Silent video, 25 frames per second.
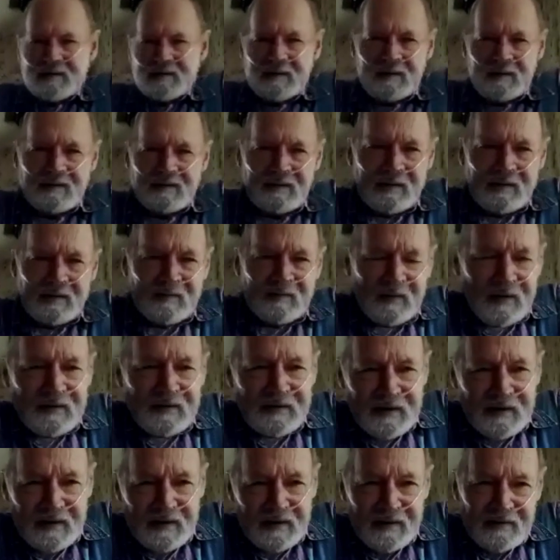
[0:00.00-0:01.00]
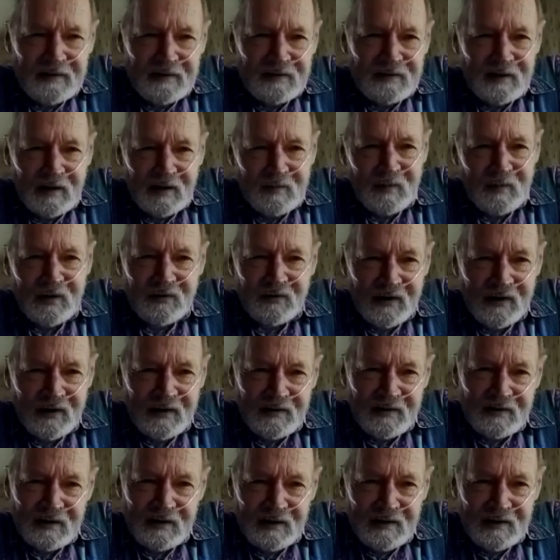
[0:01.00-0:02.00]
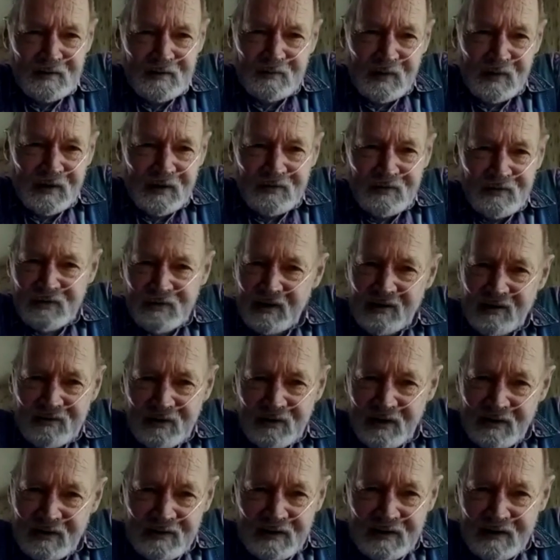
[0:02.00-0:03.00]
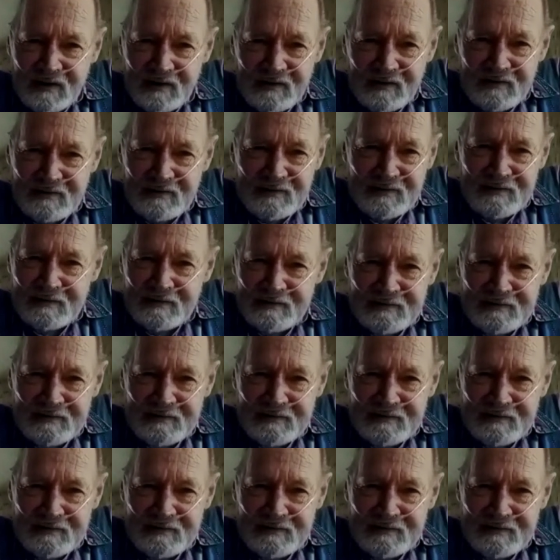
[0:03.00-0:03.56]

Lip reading: like my dad and like my granddad and my great granddad and